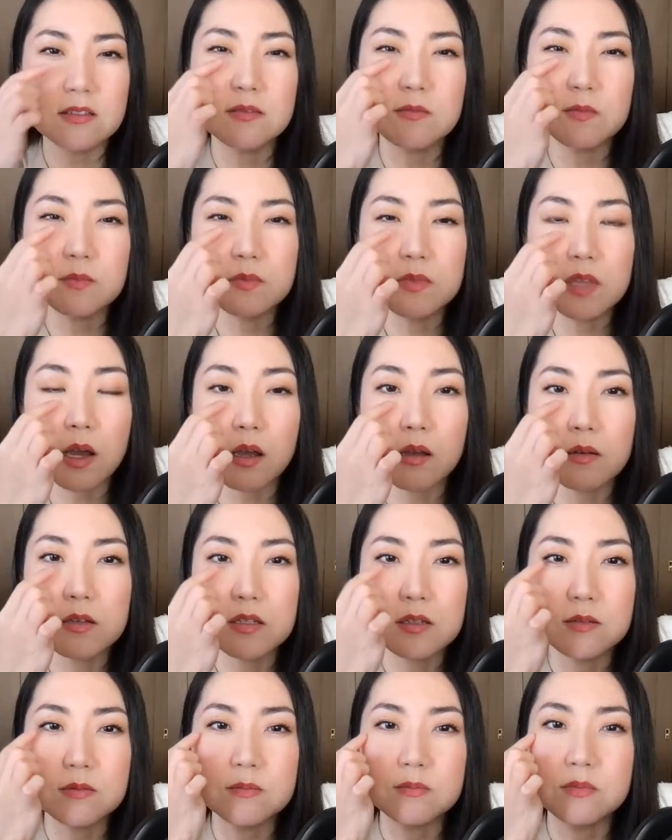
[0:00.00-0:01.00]
the
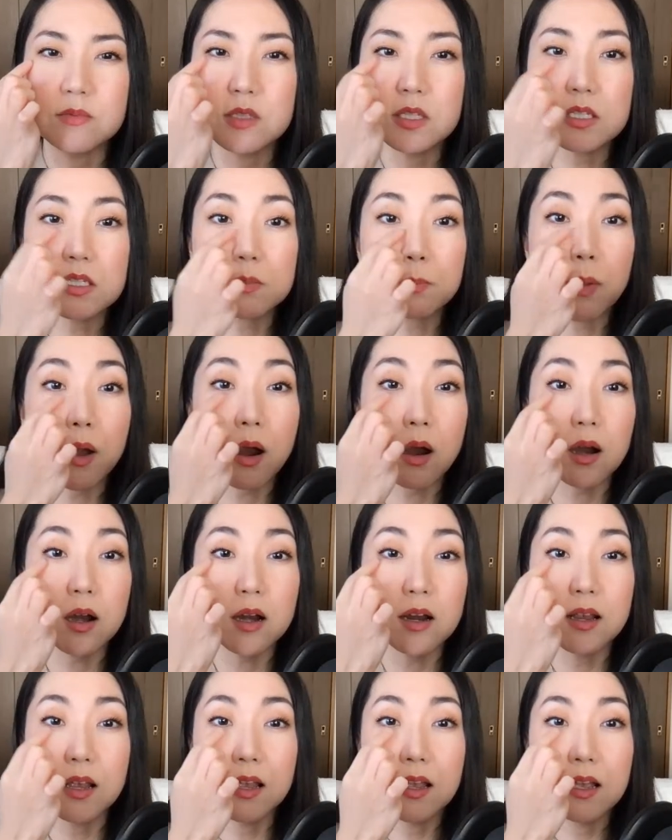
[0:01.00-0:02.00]
this part
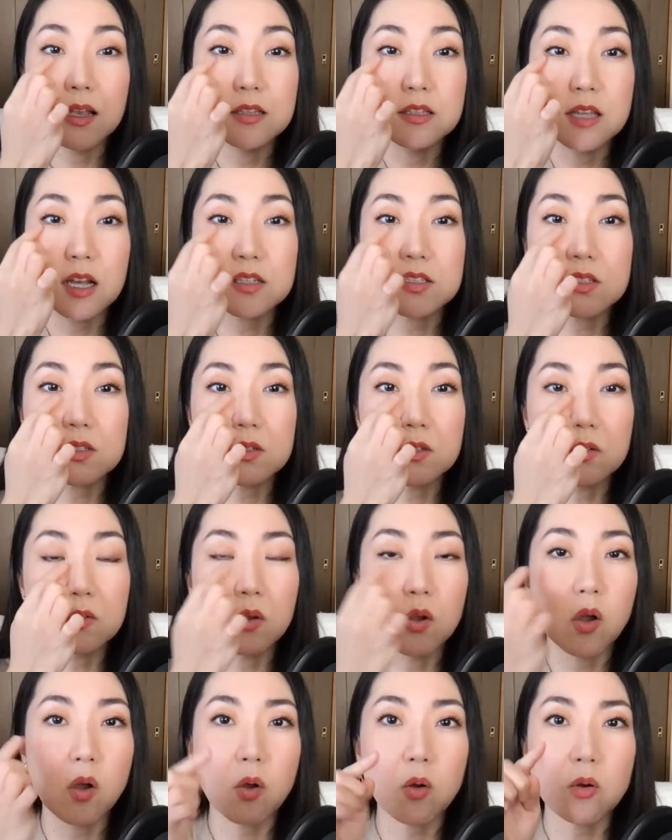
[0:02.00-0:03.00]
doesn't
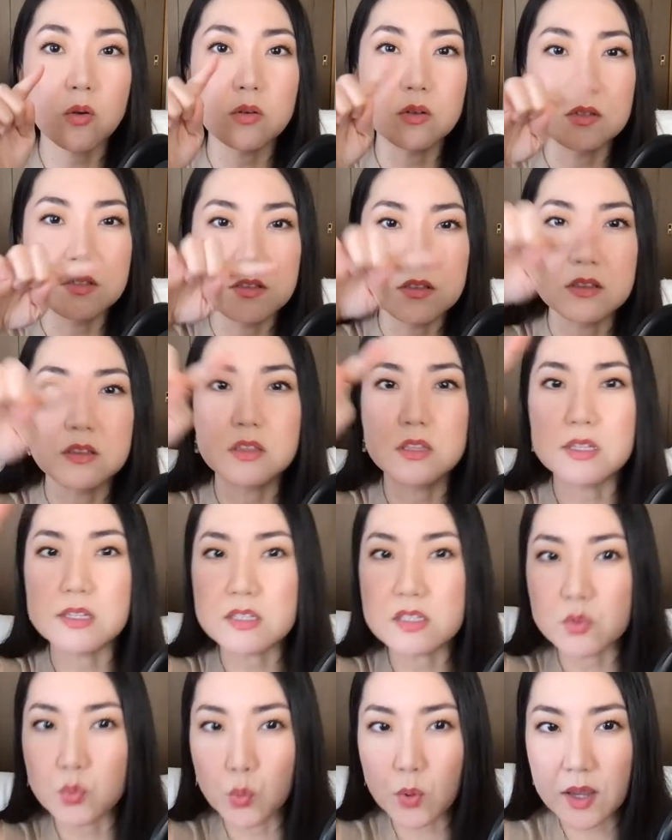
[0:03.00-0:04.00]
go
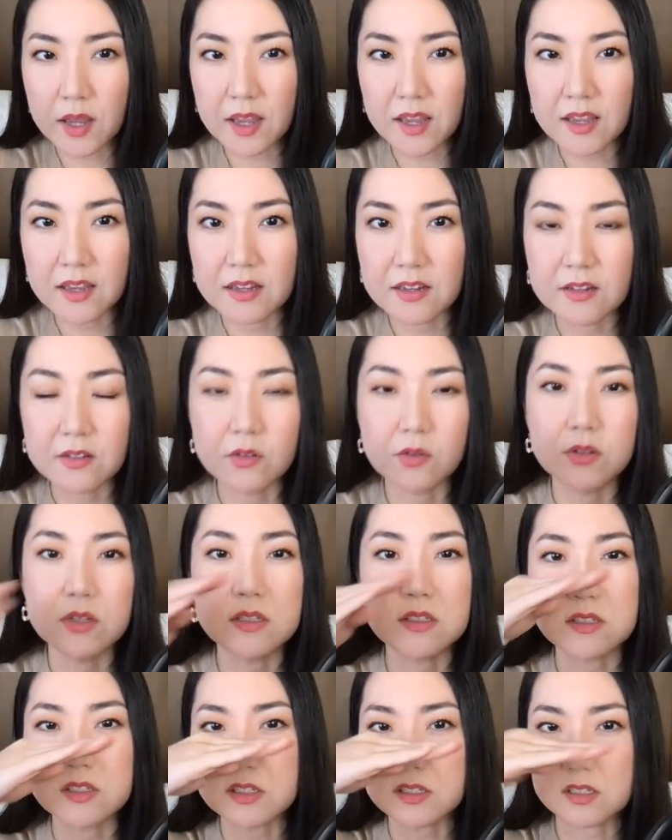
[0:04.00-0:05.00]
this way.
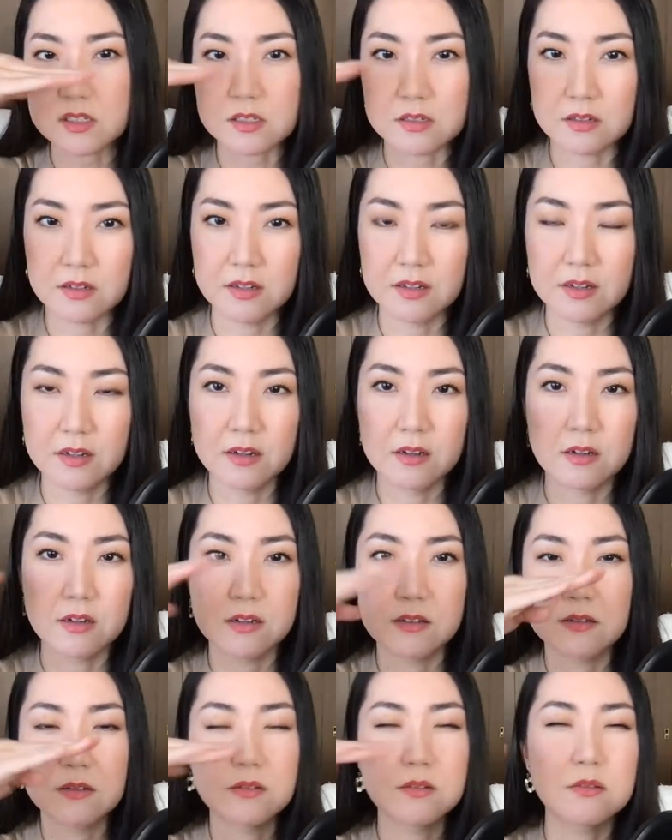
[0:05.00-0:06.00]
It's just
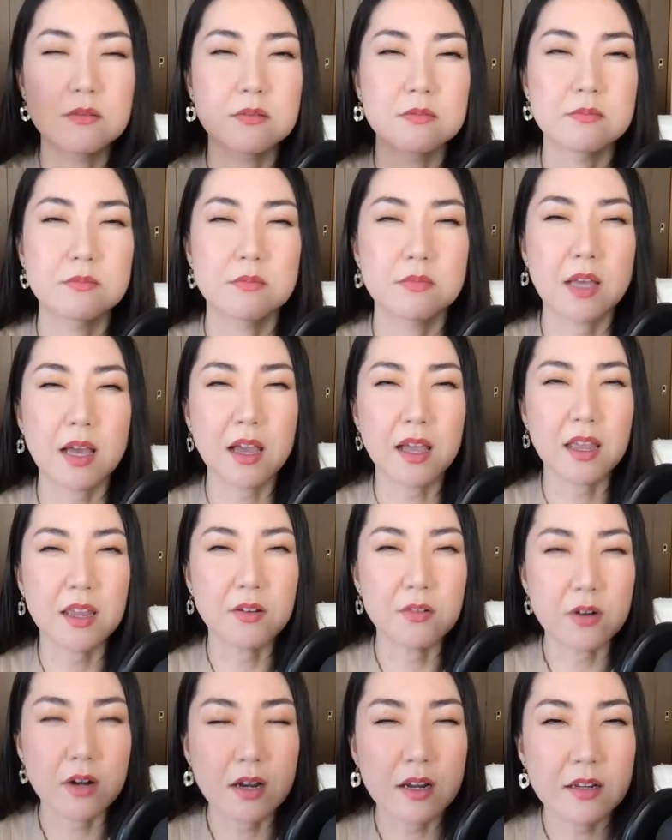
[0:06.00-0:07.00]
line,
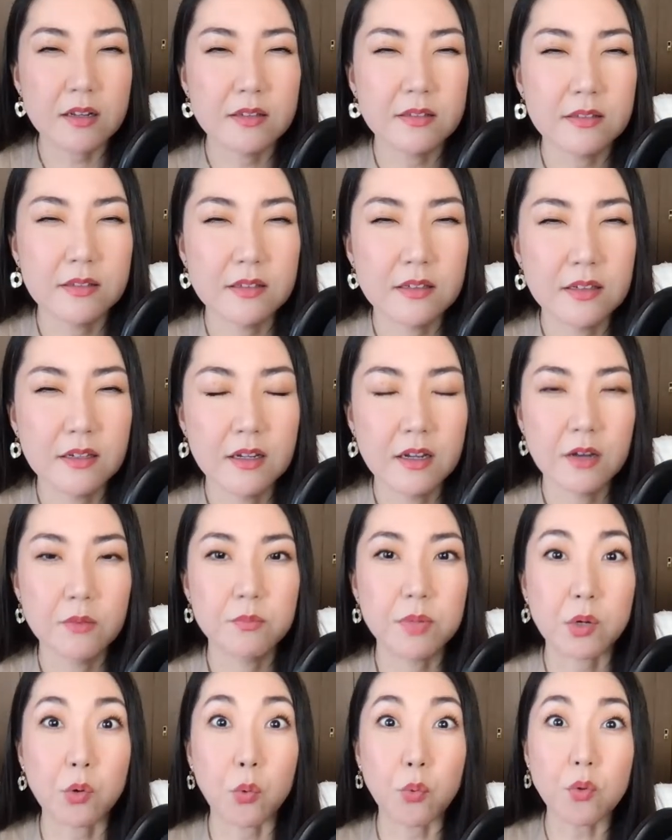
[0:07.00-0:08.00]
right?
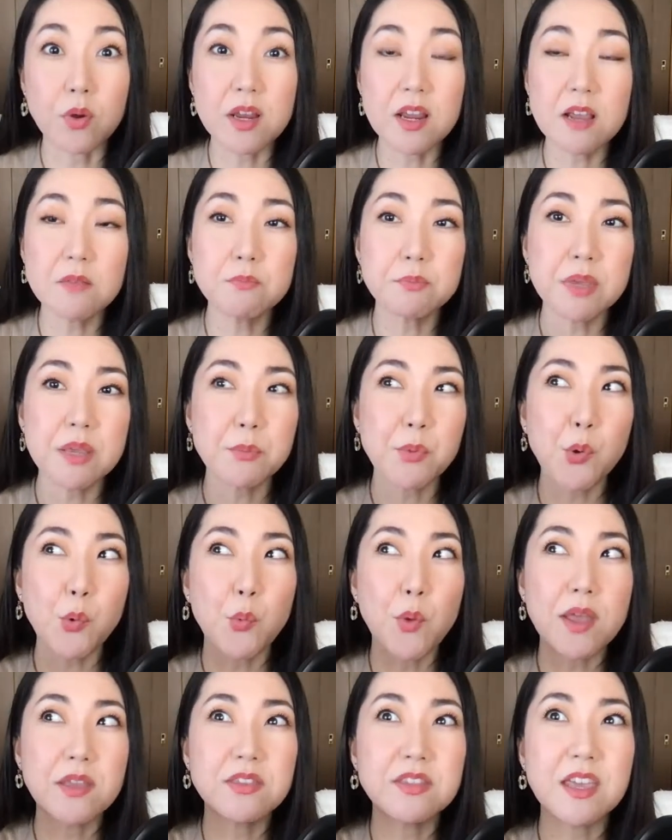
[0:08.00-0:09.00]
But Korean people,
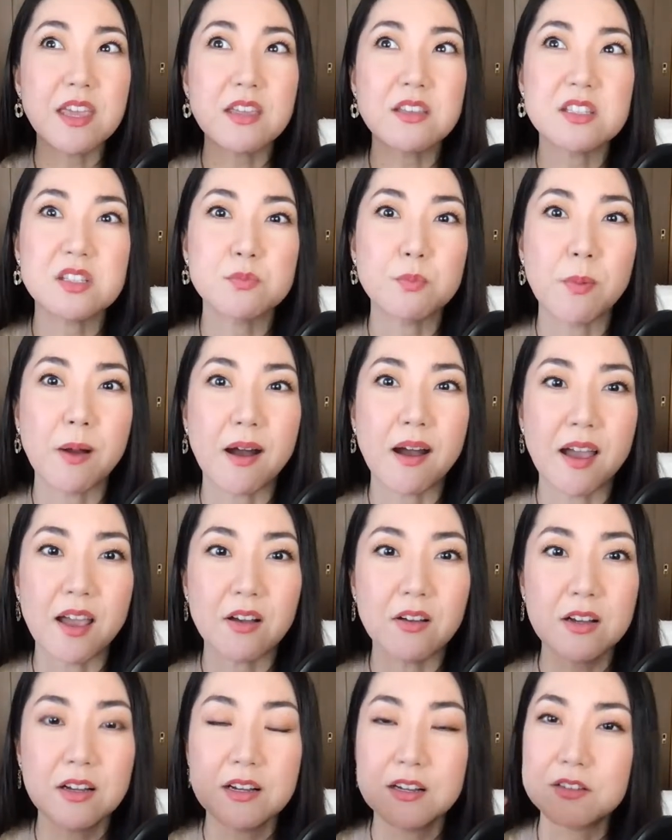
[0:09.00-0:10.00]
when they
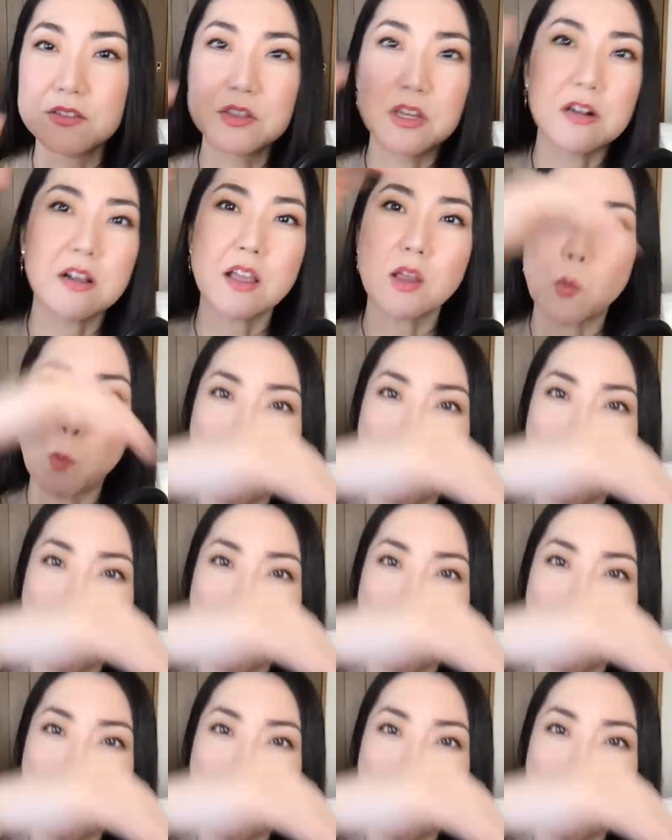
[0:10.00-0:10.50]
smile, they're like